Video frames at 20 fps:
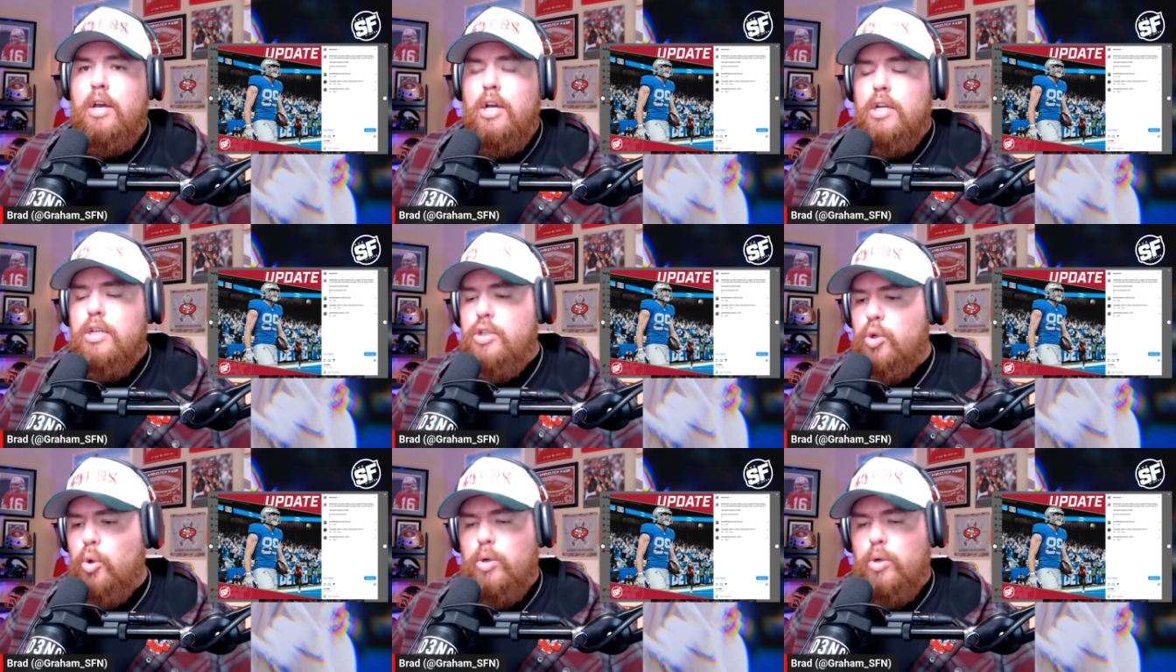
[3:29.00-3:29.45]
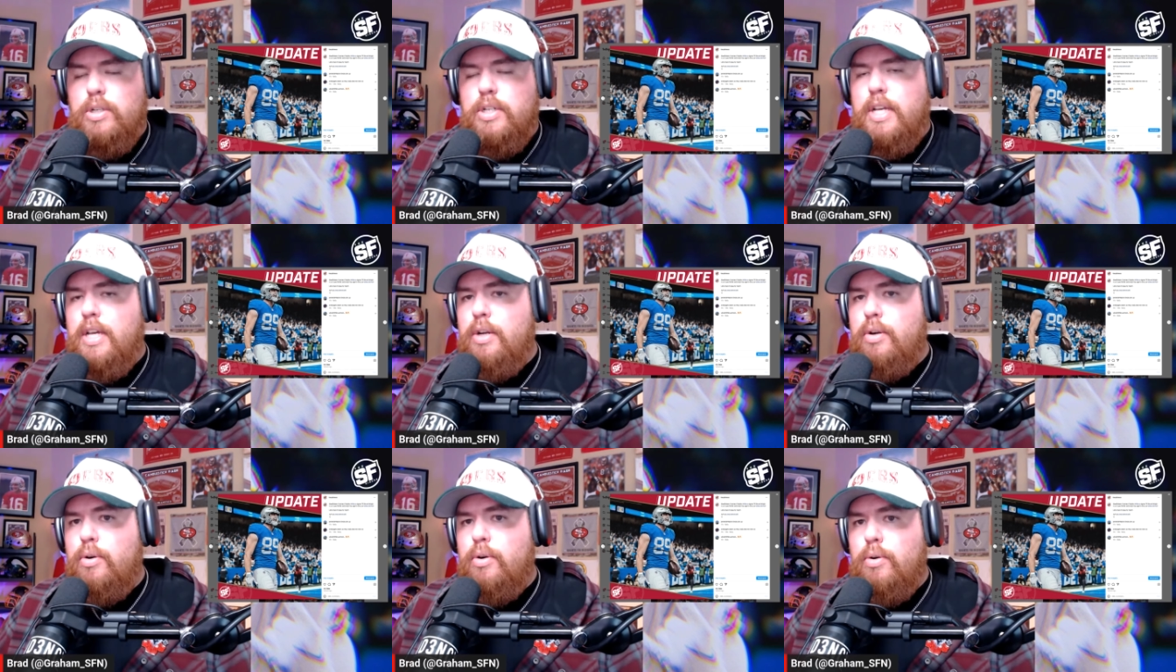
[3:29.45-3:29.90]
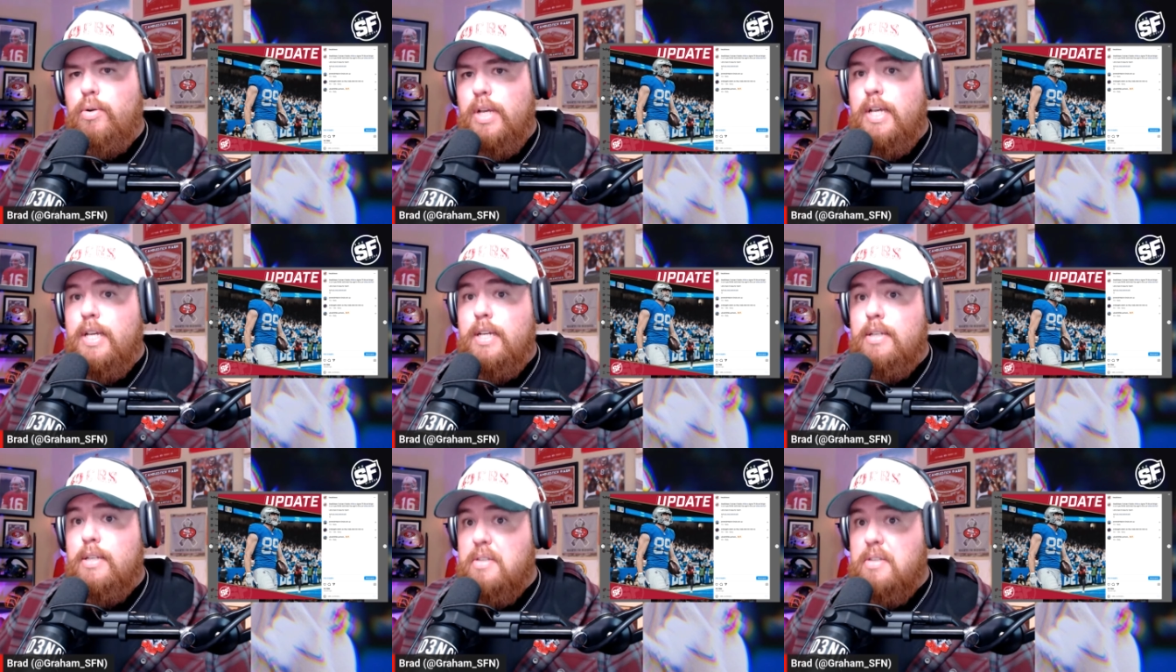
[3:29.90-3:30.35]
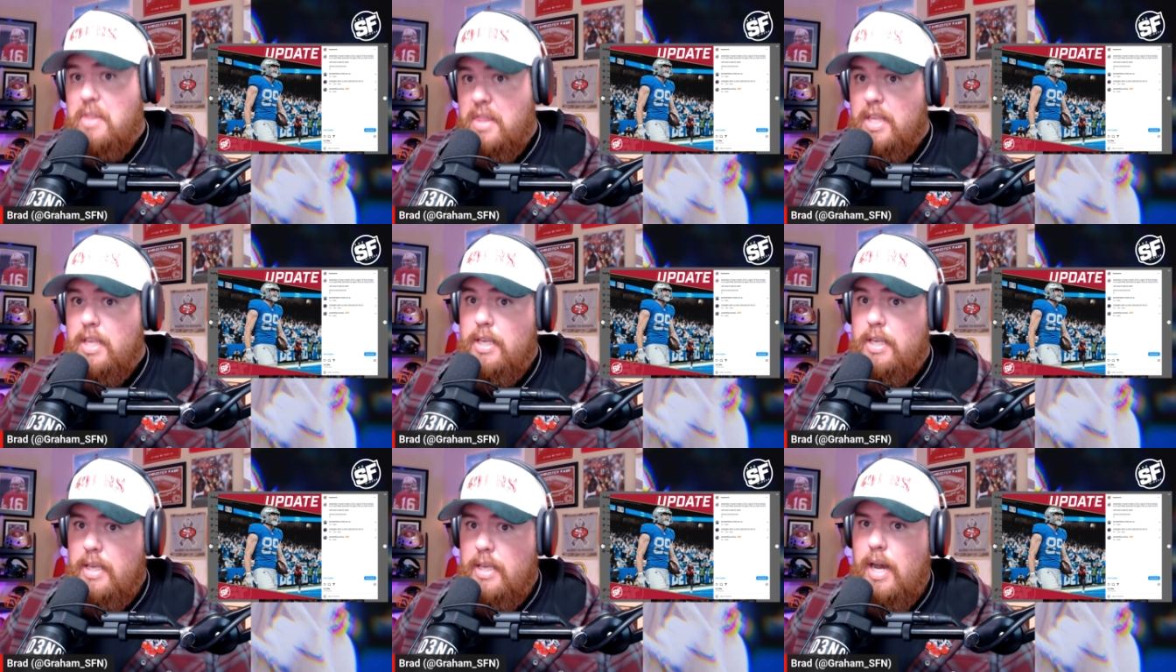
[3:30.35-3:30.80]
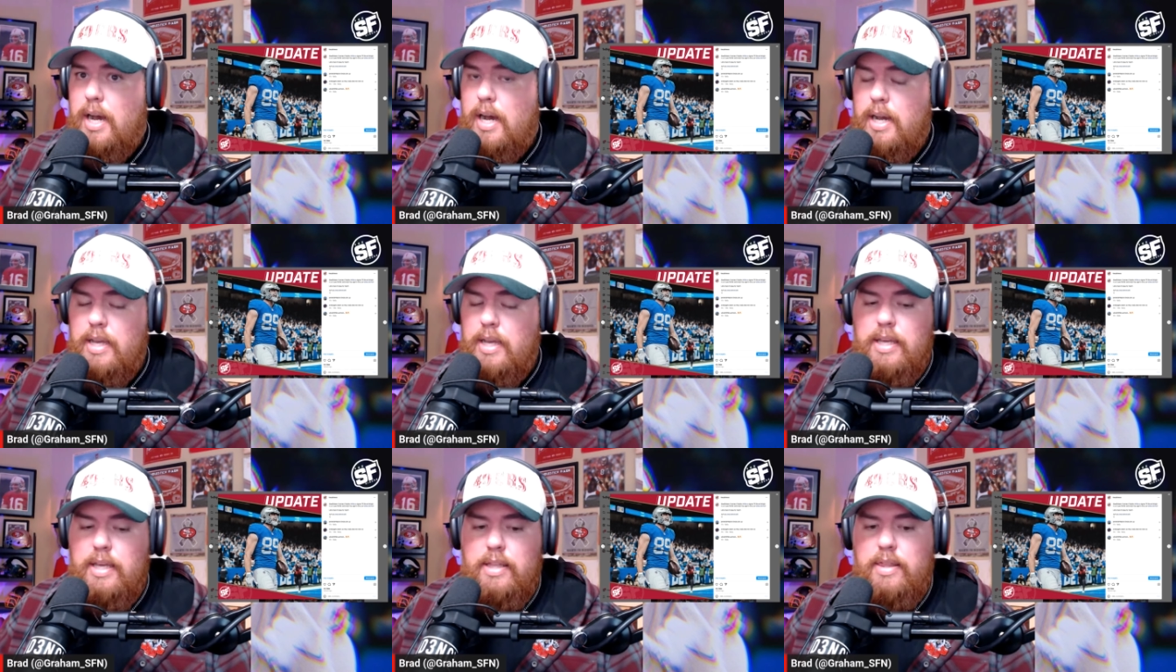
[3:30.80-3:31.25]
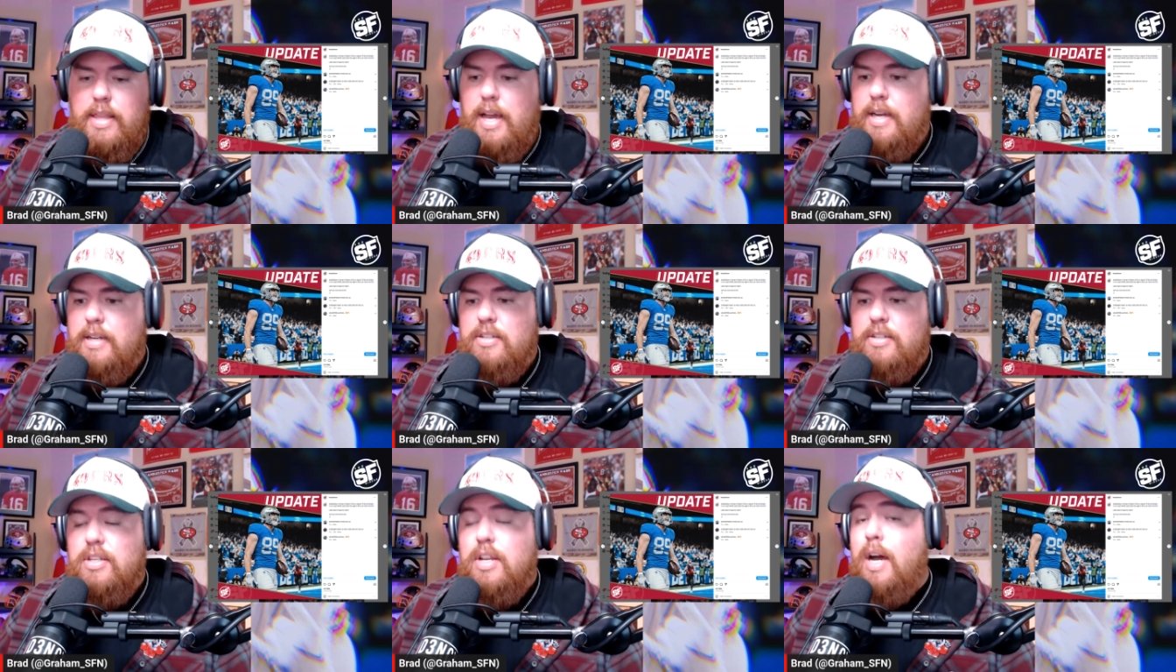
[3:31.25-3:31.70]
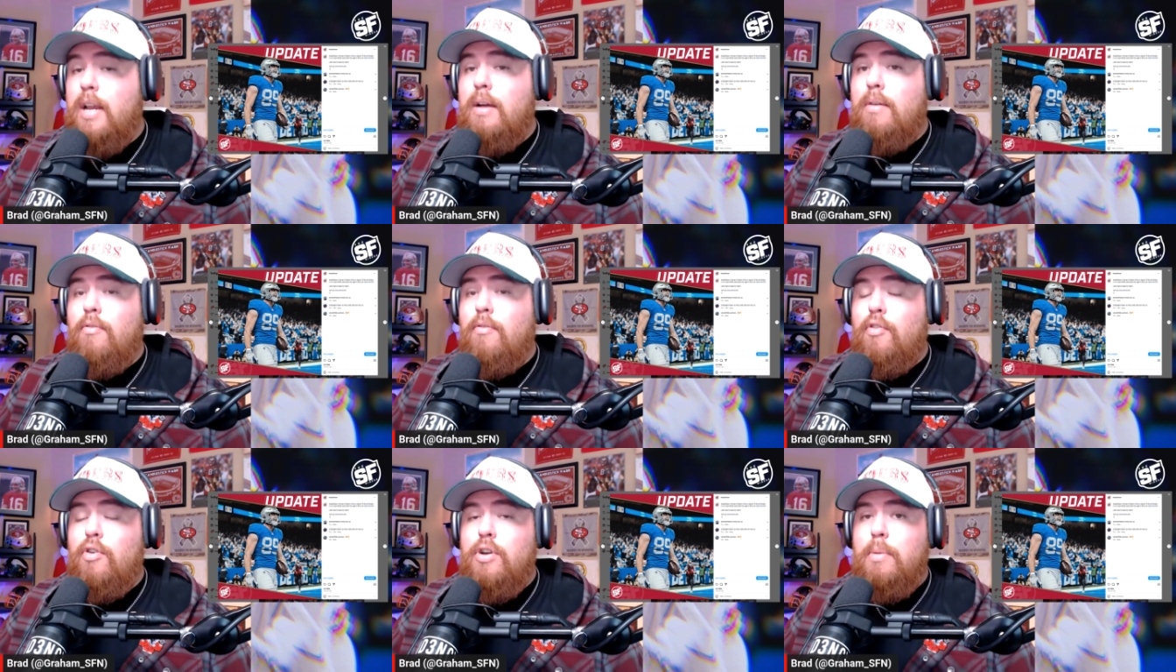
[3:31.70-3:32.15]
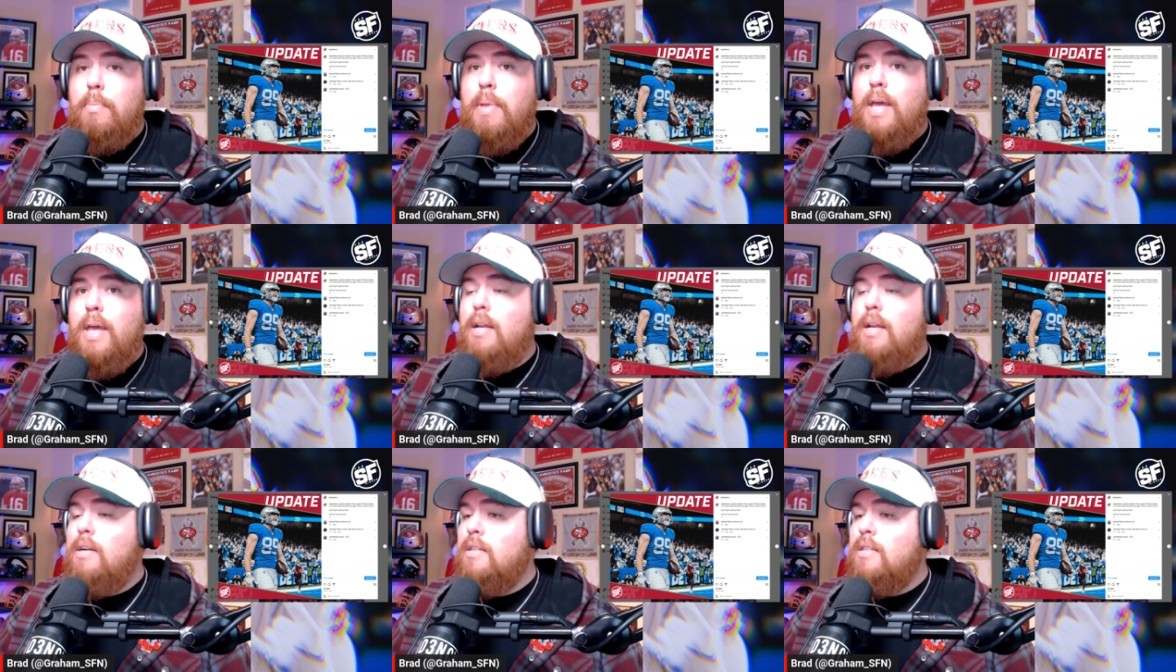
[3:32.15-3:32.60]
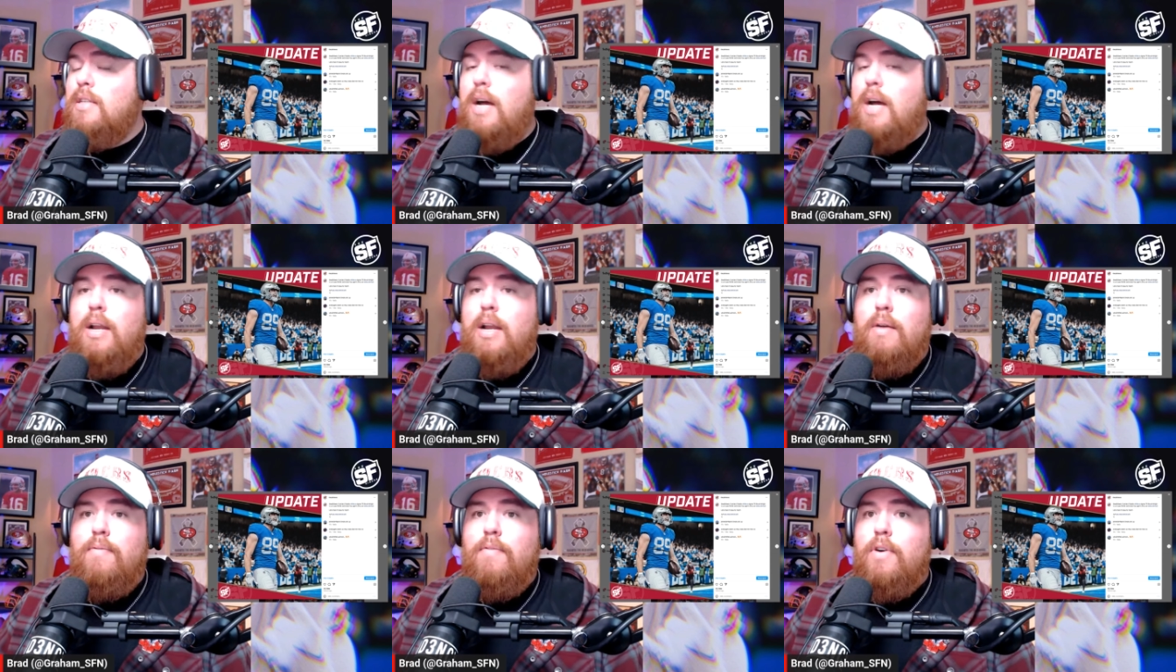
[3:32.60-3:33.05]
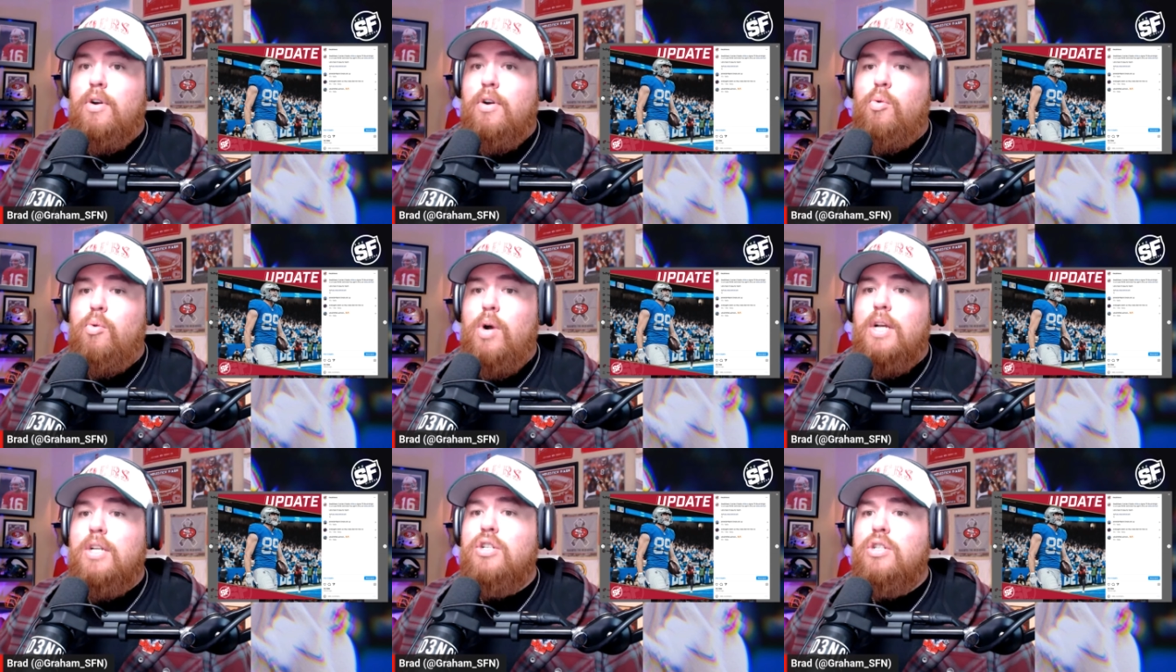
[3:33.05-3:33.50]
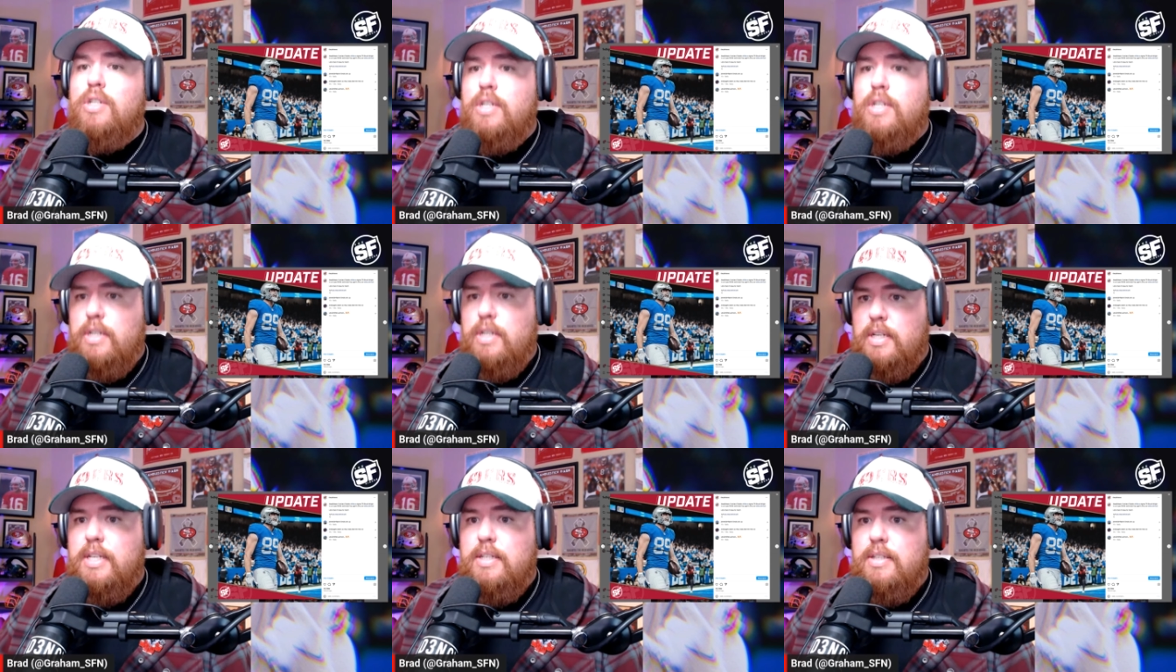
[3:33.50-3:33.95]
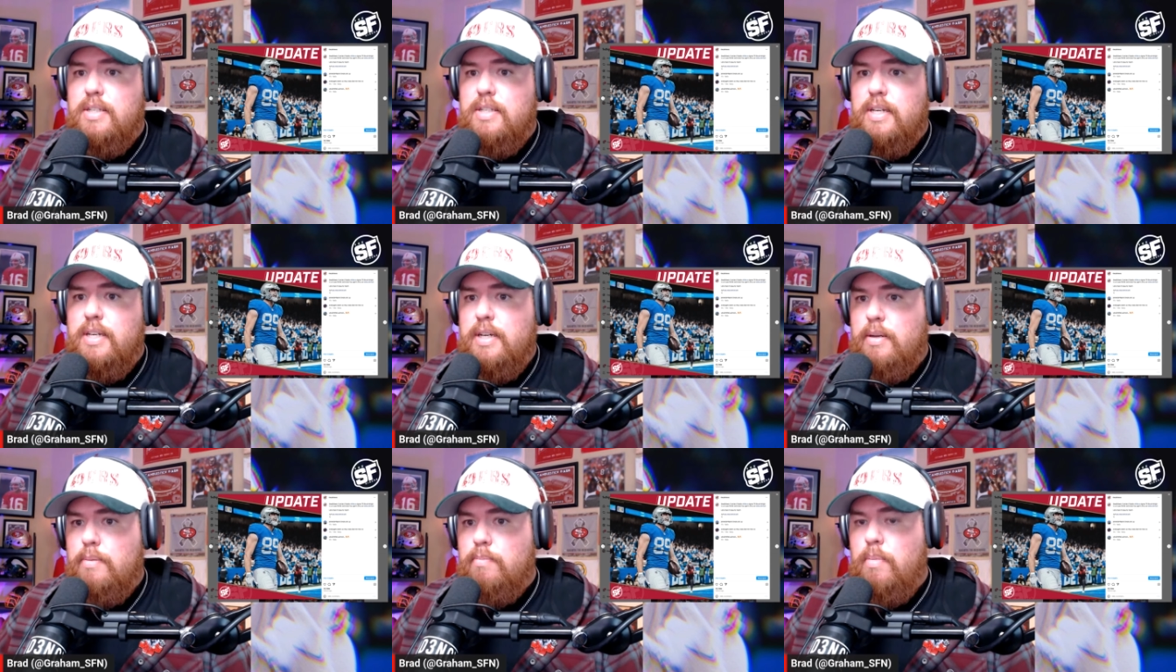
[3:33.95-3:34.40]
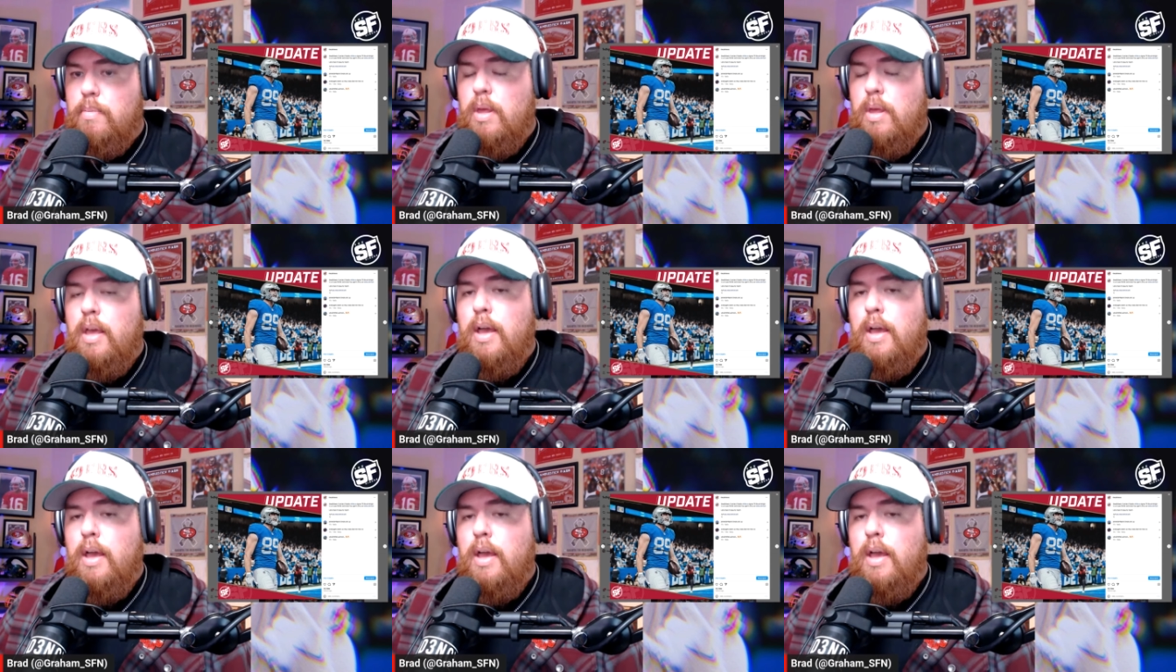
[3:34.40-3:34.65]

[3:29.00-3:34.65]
George Kittle is the guy, and that is not up for debate. It's not up for question. He's him.